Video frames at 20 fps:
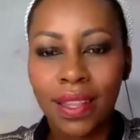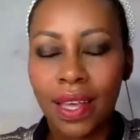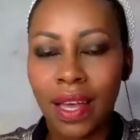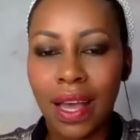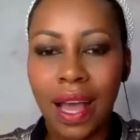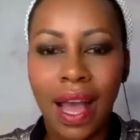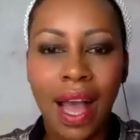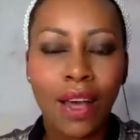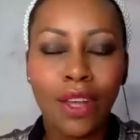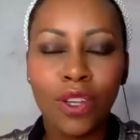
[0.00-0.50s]

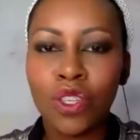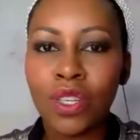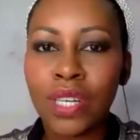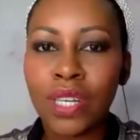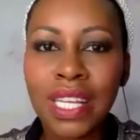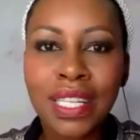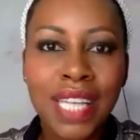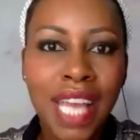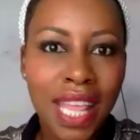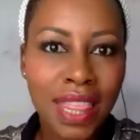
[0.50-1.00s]
how you
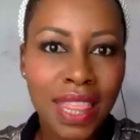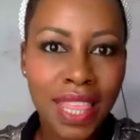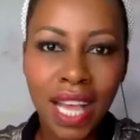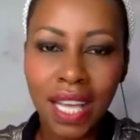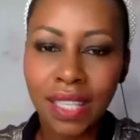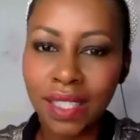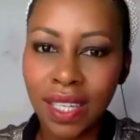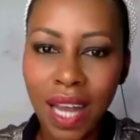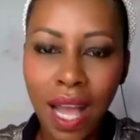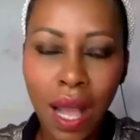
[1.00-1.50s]
need
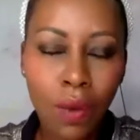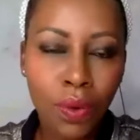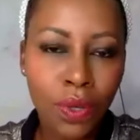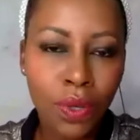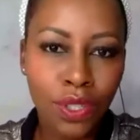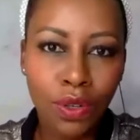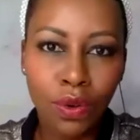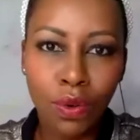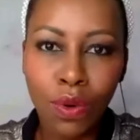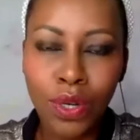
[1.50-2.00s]
10,000
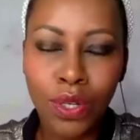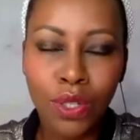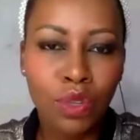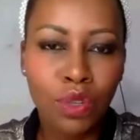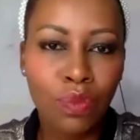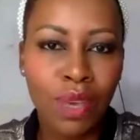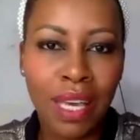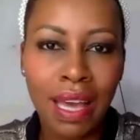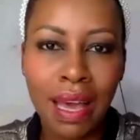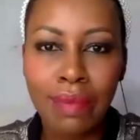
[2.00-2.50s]
hours in order
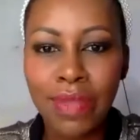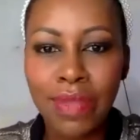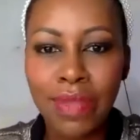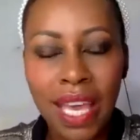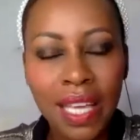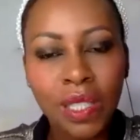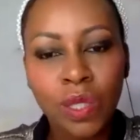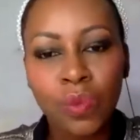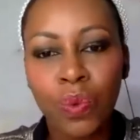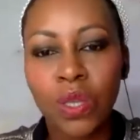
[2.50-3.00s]
to become the
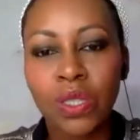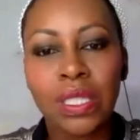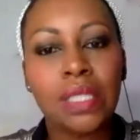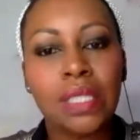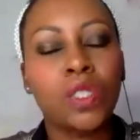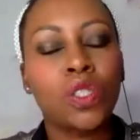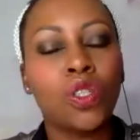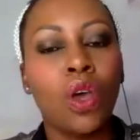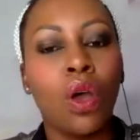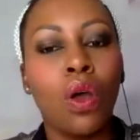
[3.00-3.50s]
expert.
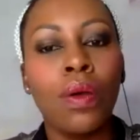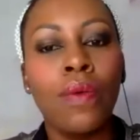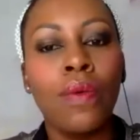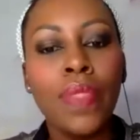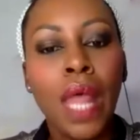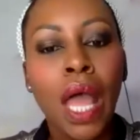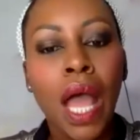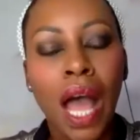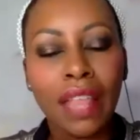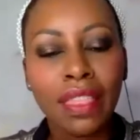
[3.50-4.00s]
And so
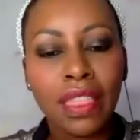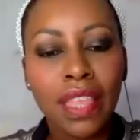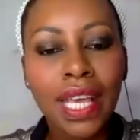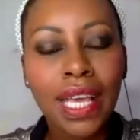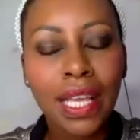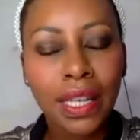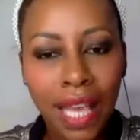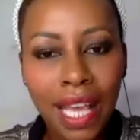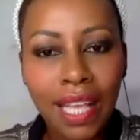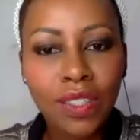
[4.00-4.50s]
I think
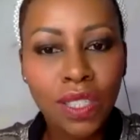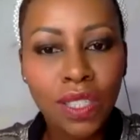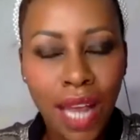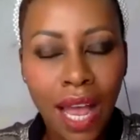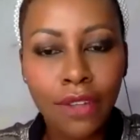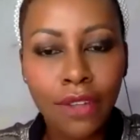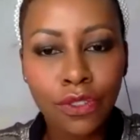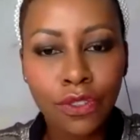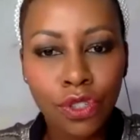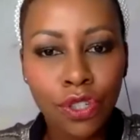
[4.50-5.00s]
it
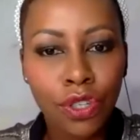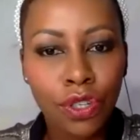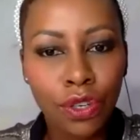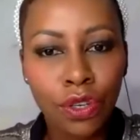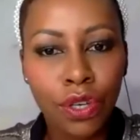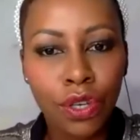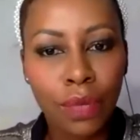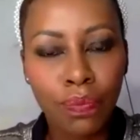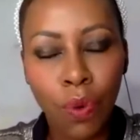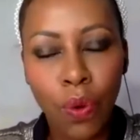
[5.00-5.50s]

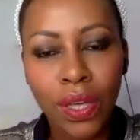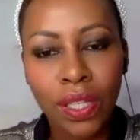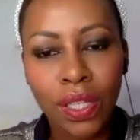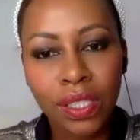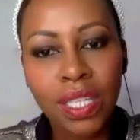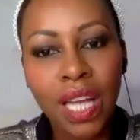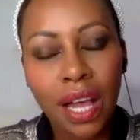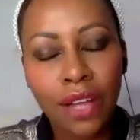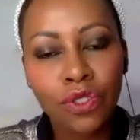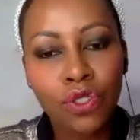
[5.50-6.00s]

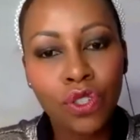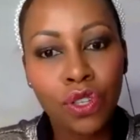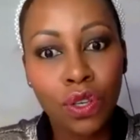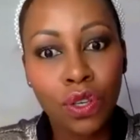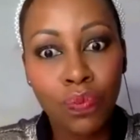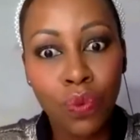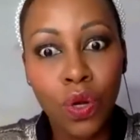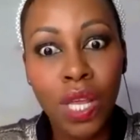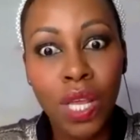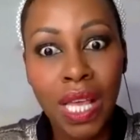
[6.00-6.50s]
boils down to
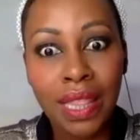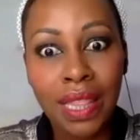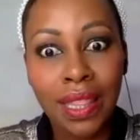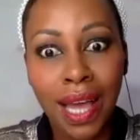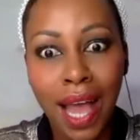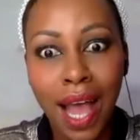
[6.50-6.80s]
putting in the